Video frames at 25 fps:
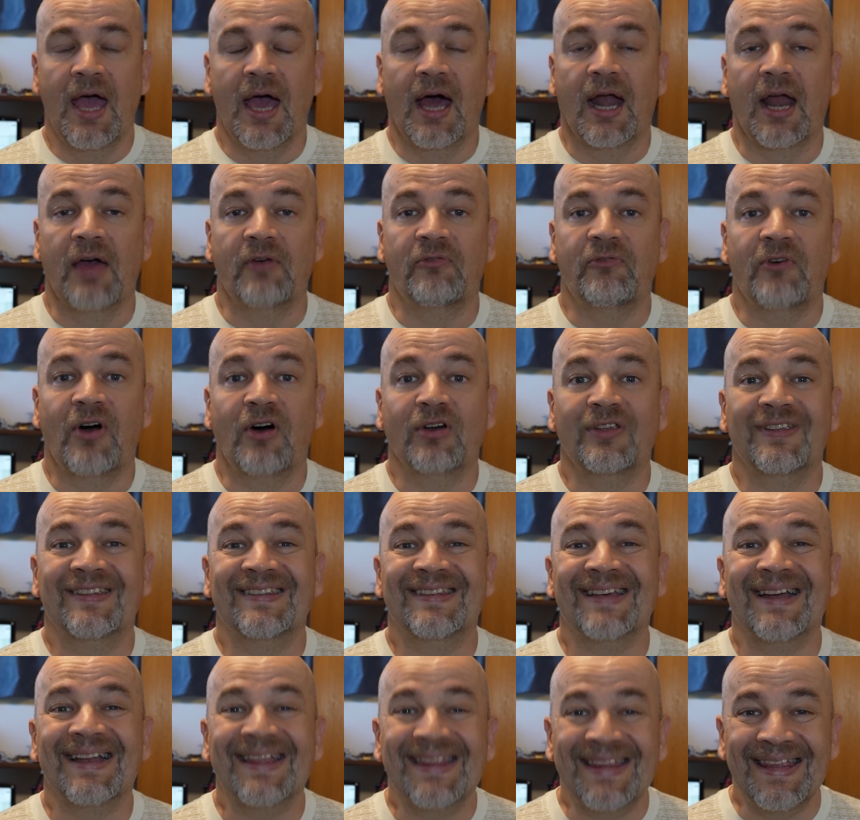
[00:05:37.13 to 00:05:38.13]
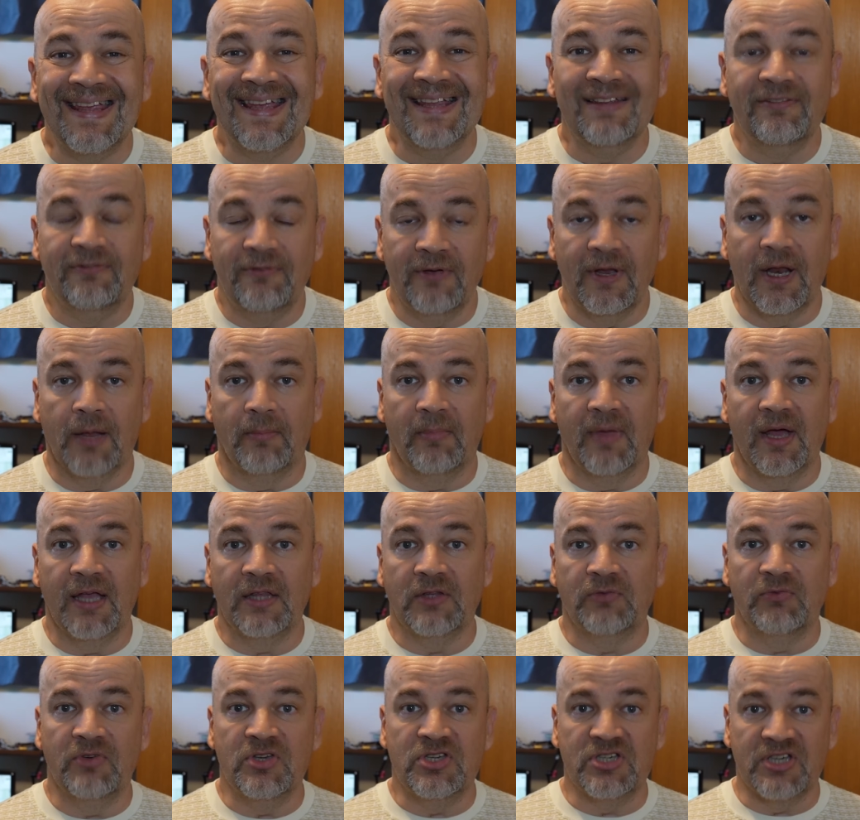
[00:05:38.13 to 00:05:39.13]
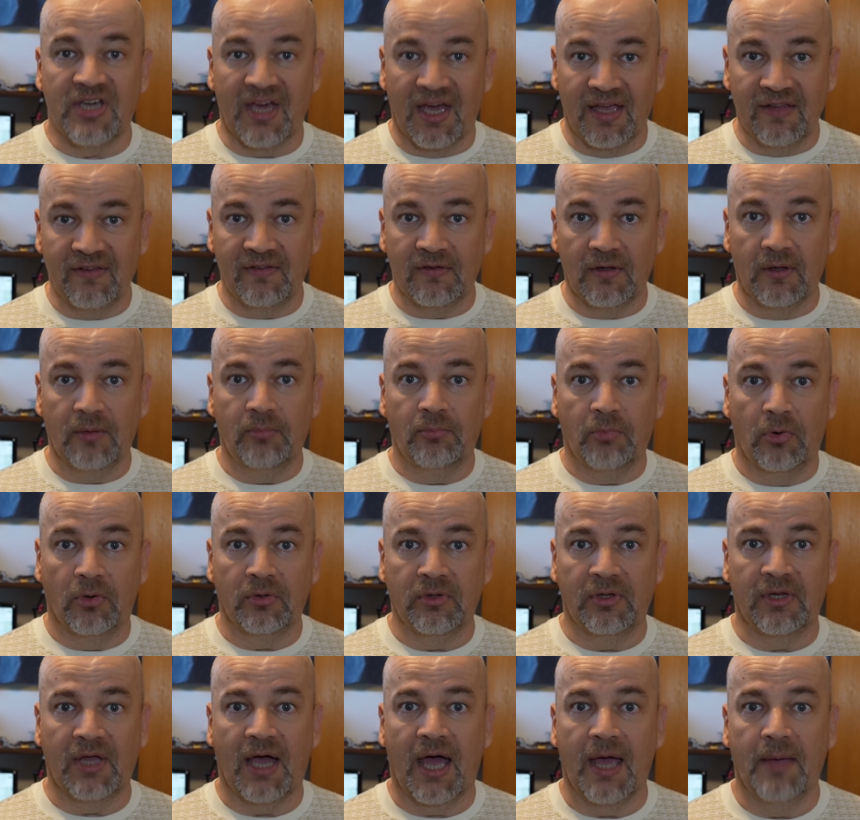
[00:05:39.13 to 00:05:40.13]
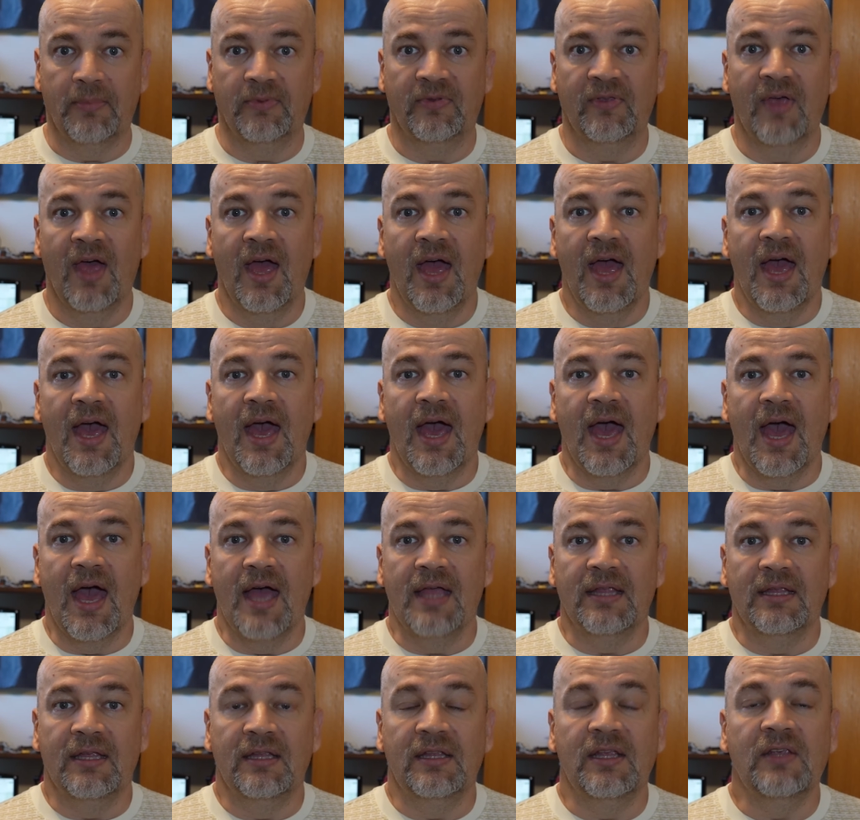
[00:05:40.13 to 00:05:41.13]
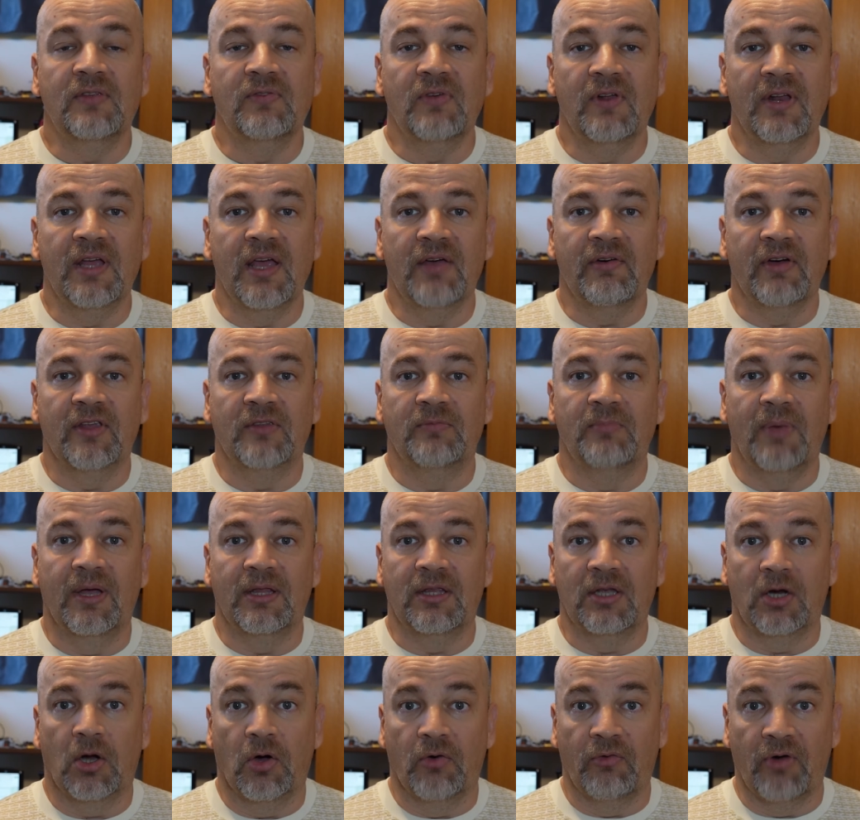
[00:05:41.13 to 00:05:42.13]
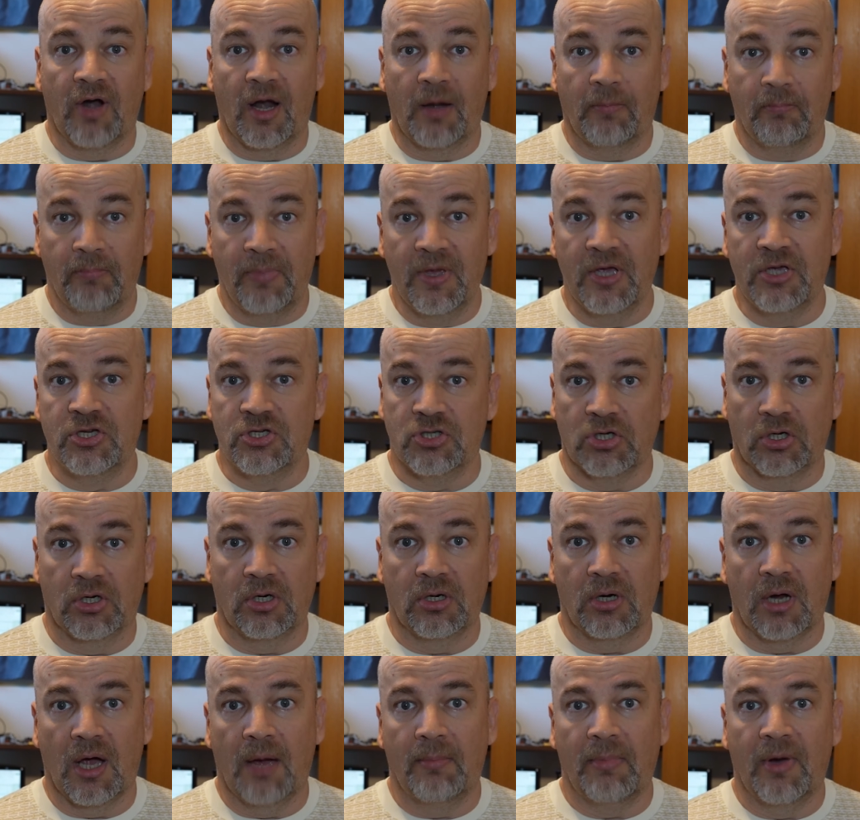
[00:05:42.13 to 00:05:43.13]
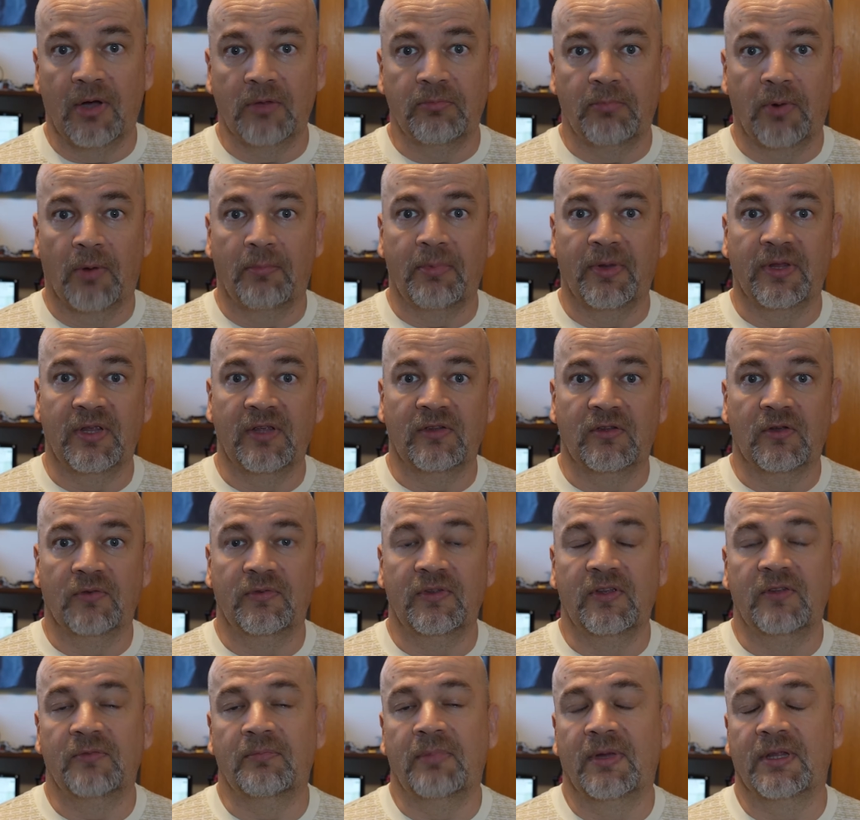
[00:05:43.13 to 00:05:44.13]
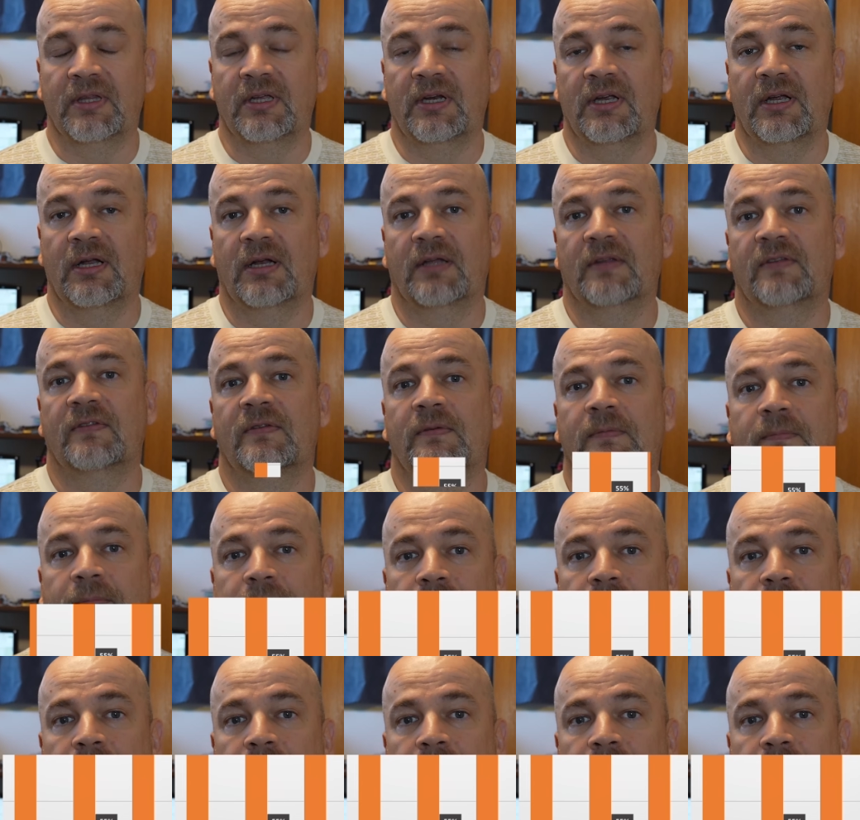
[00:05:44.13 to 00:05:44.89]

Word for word: And I found 13 filaments which has both types. And this will give us better overall picture about properties of these materials.